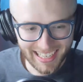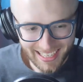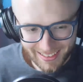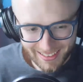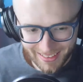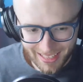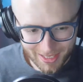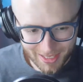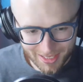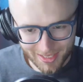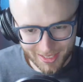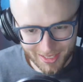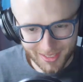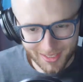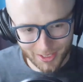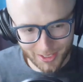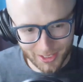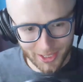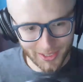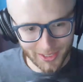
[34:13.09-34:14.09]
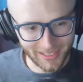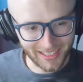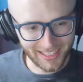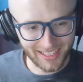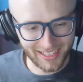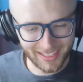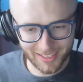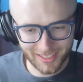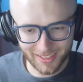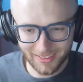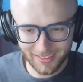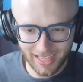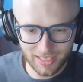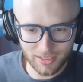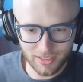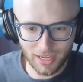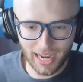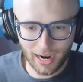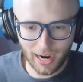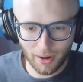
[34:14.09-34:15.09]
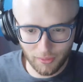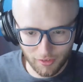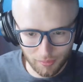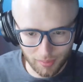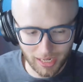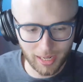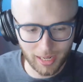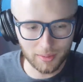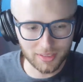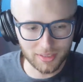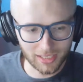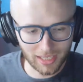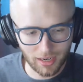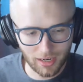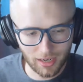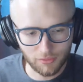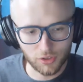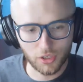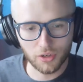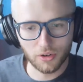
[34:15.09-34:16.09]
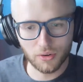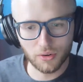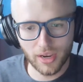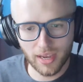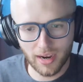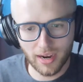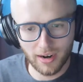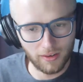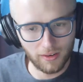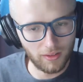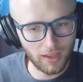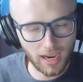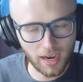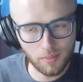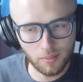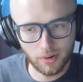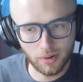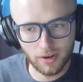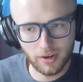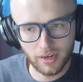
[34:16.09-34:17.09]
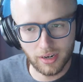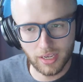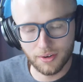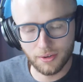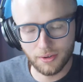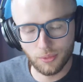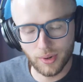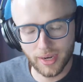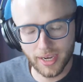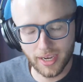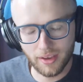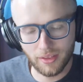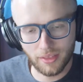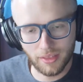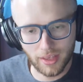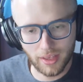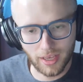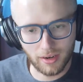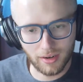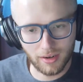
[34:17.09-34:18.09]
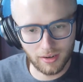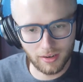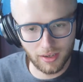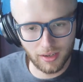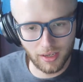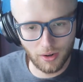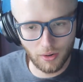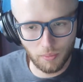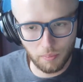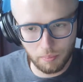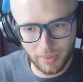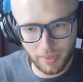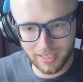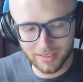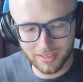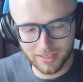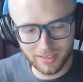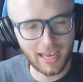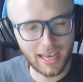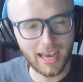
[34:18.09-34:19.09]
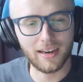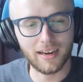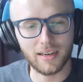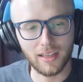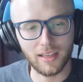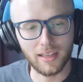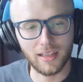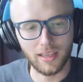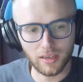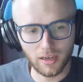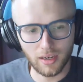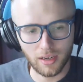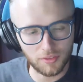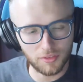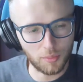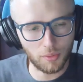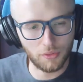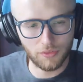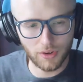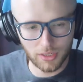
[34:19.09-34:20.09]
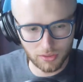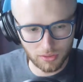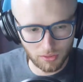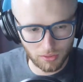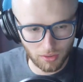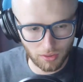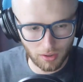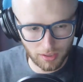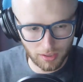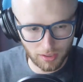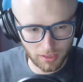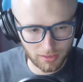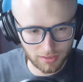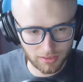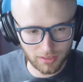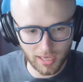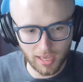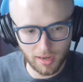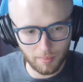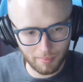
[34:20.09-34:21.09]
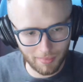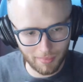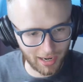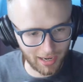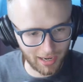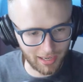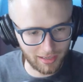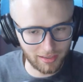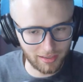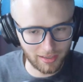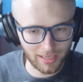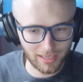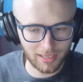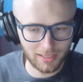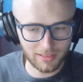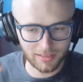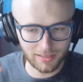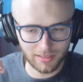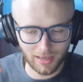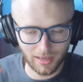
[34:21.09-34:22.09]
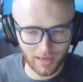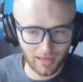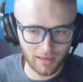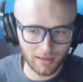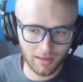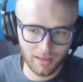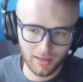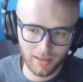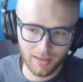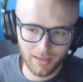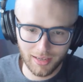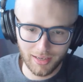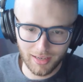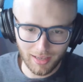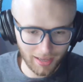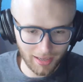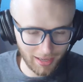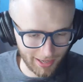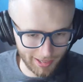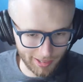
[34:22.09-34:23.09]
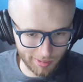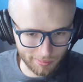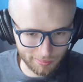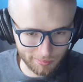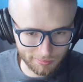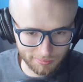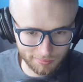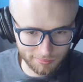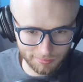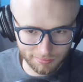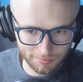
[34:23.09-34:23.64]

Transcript: that's good and that's yeah. how we've been able to kind of curate our library in a way that you know meets that need of the professional artist in mind and it's not um,